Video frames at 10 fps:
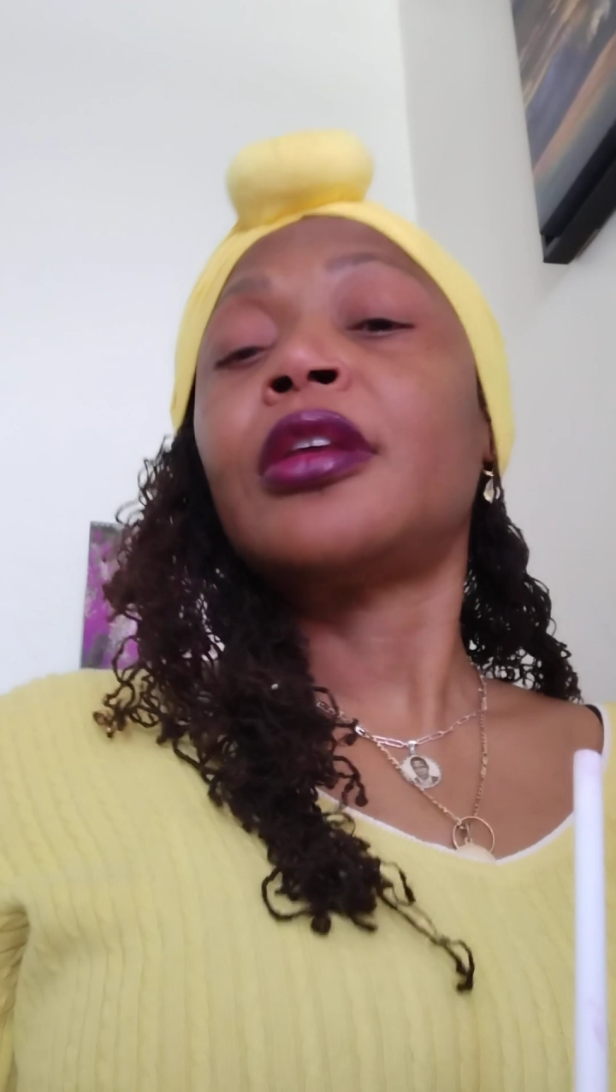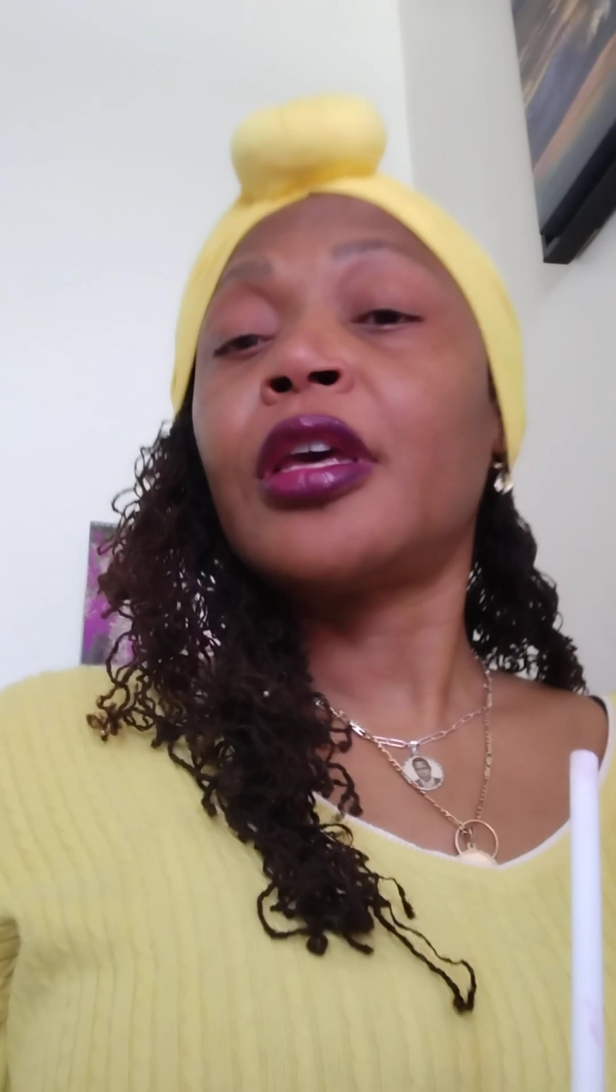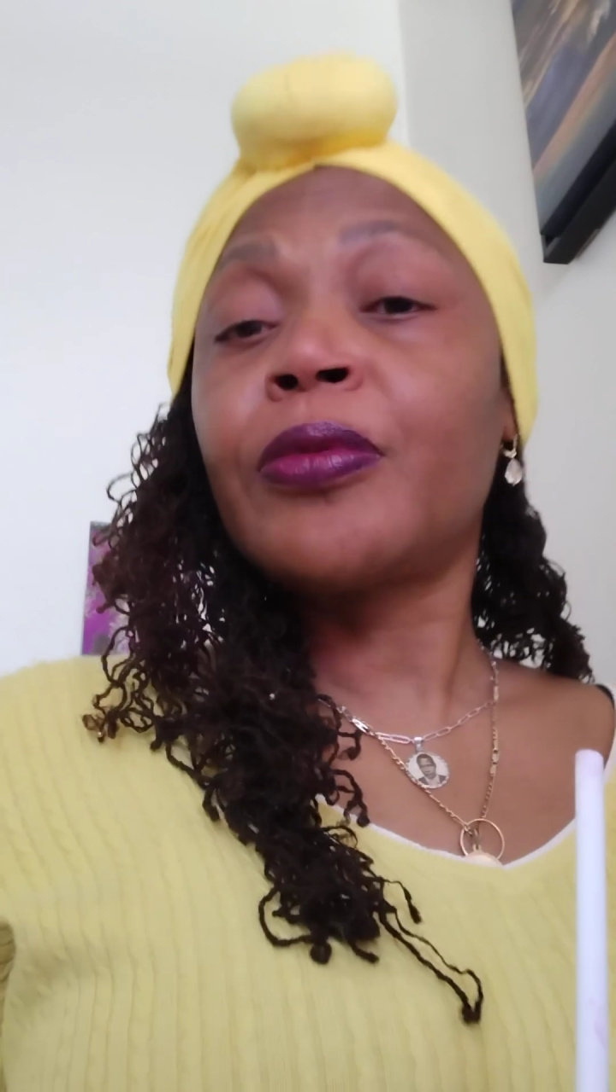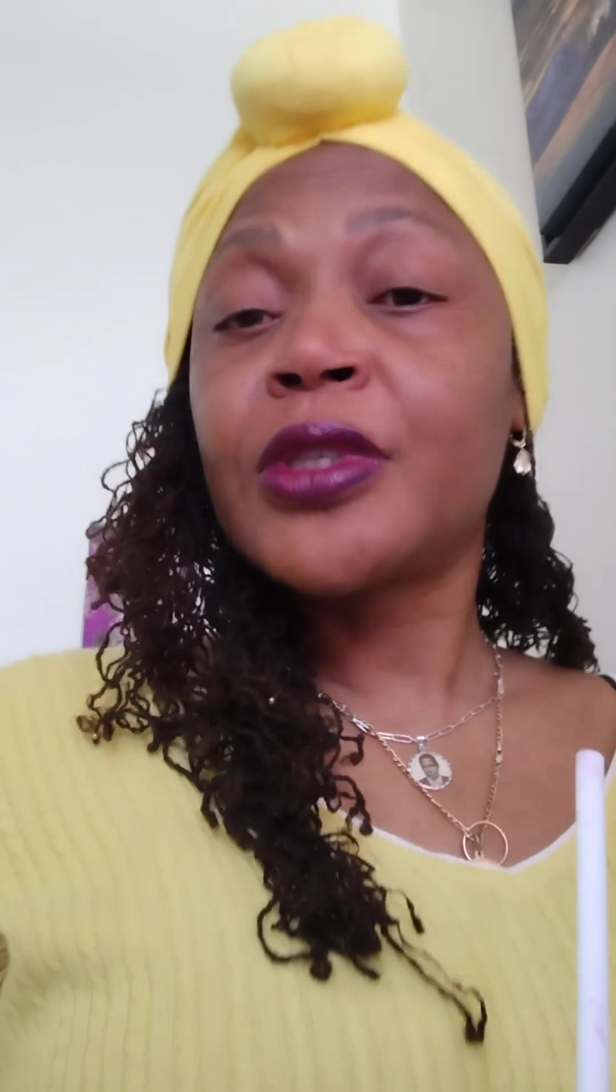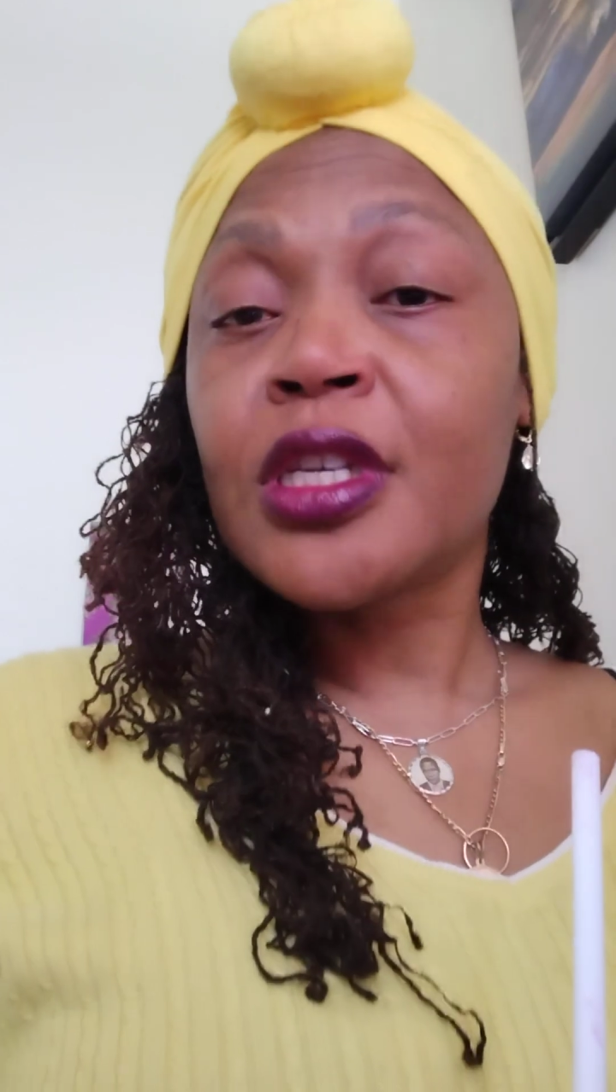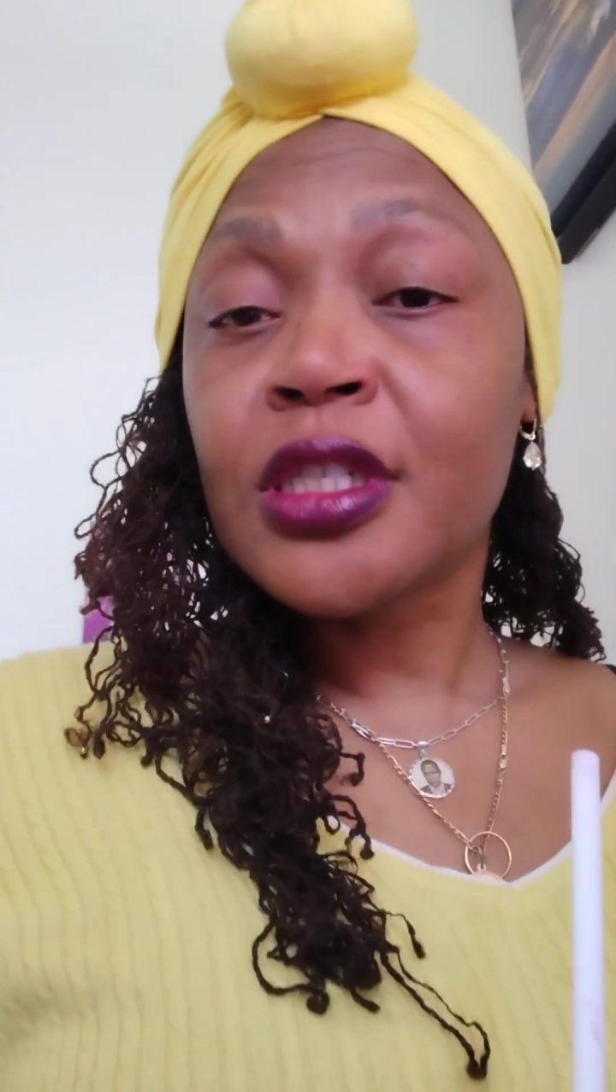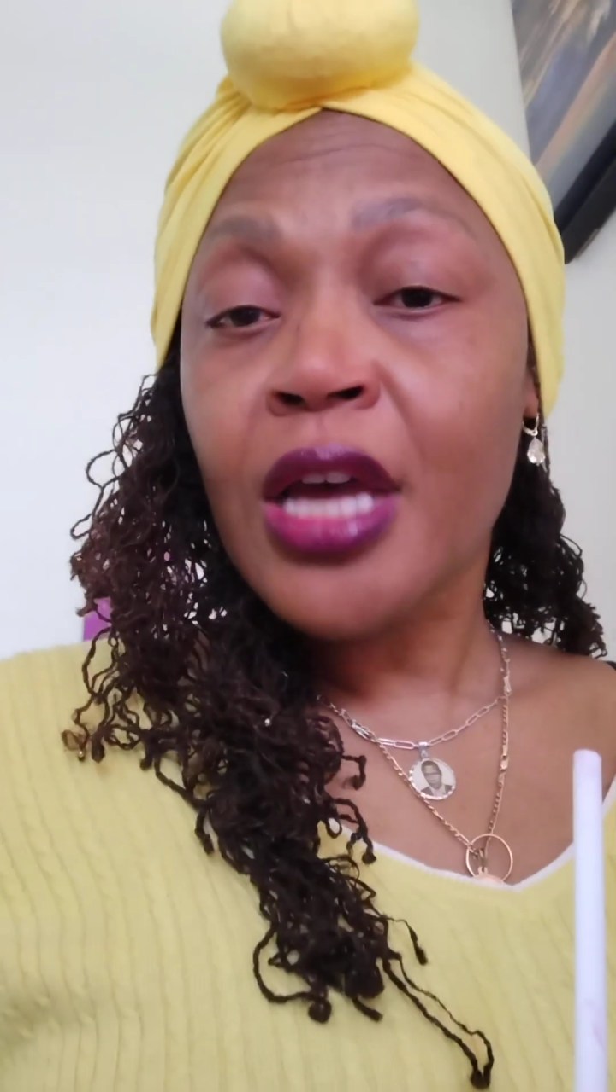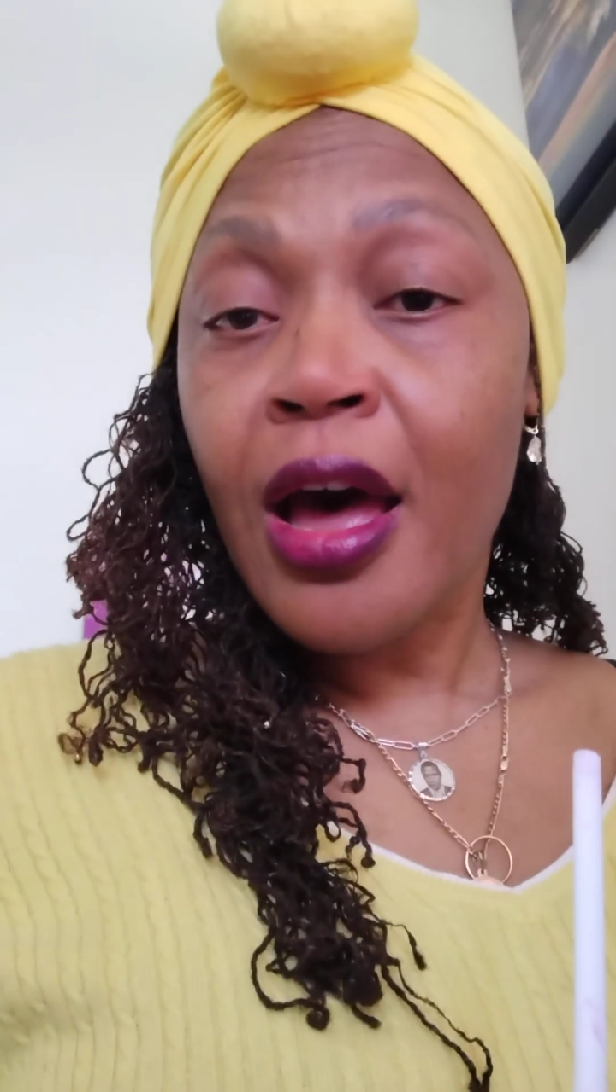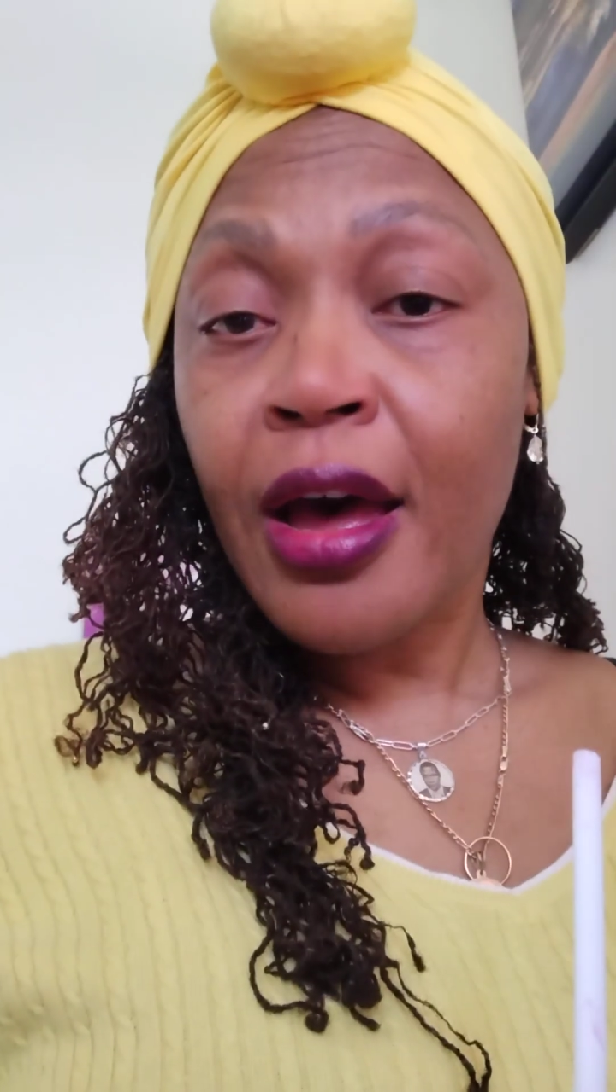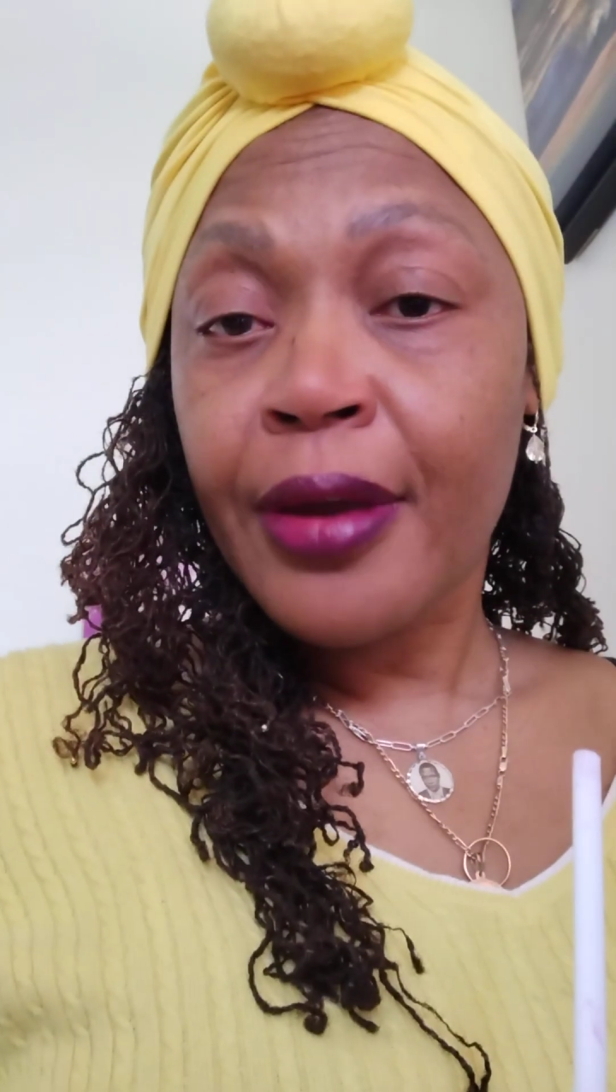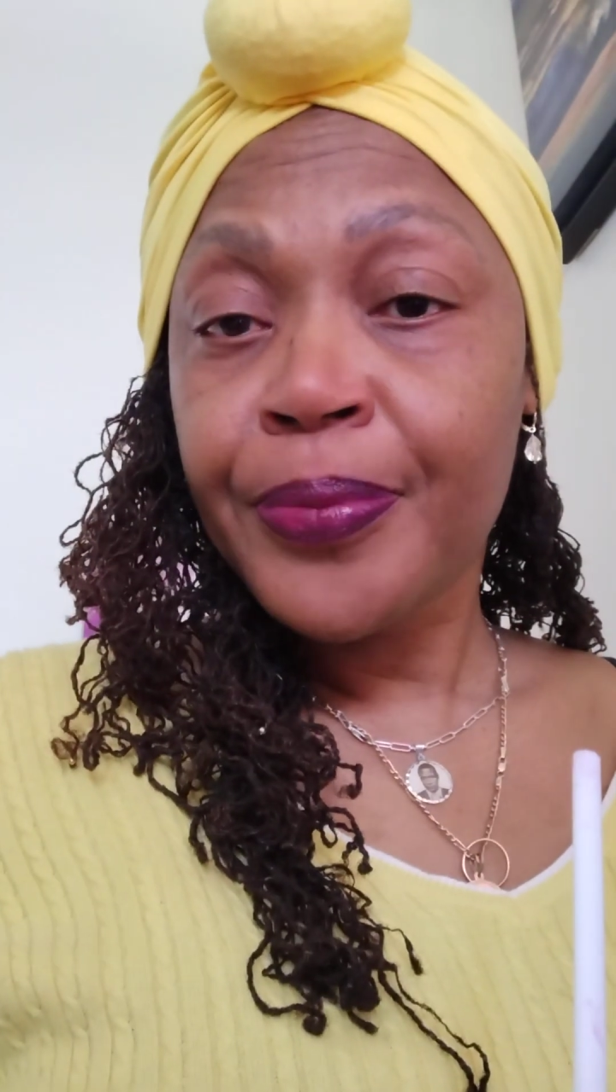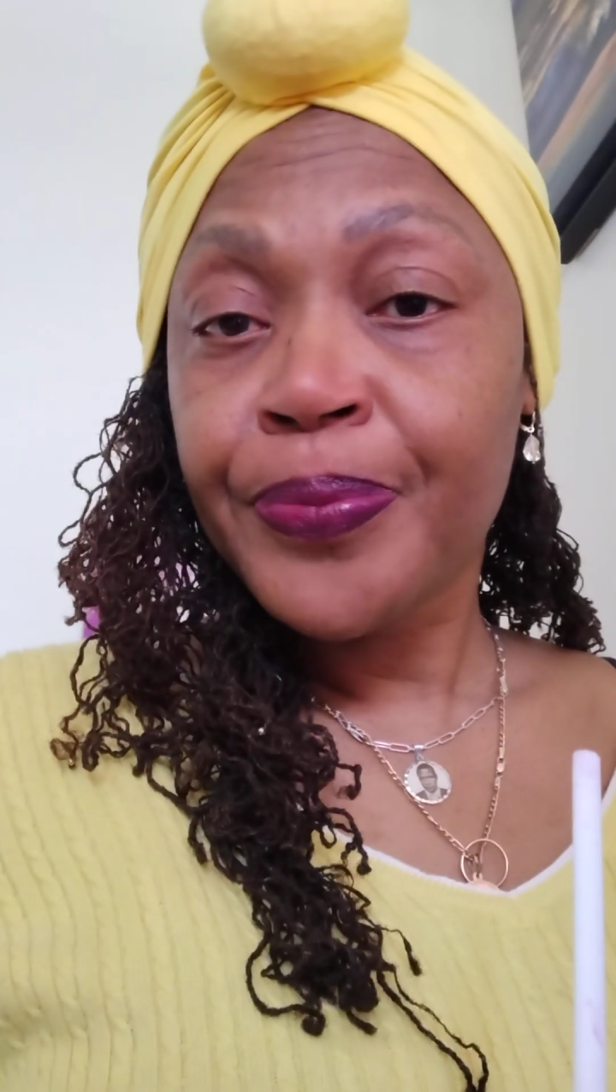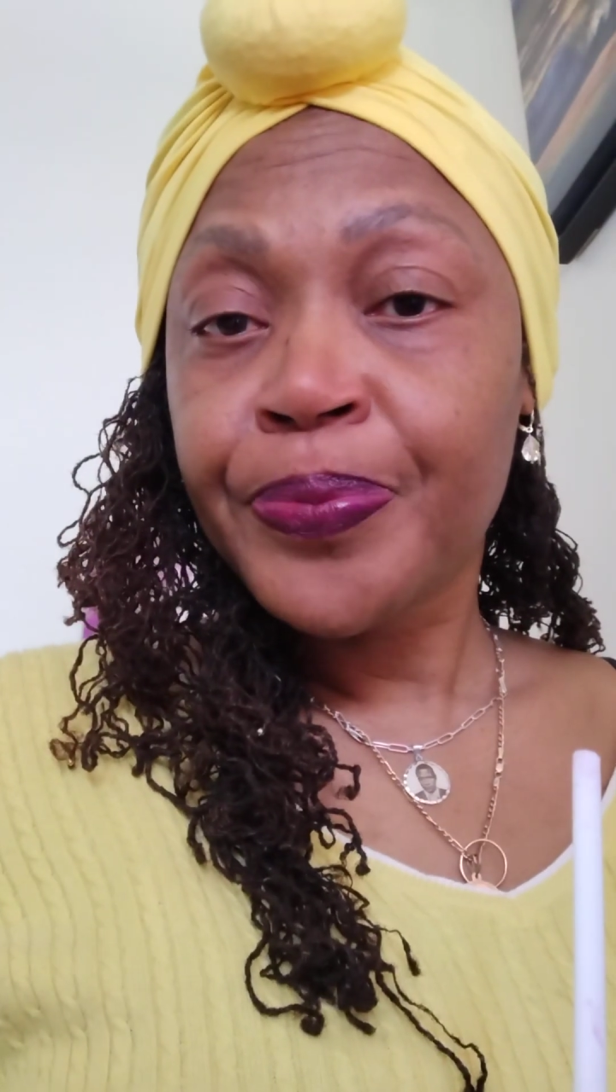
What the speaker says: it was his time.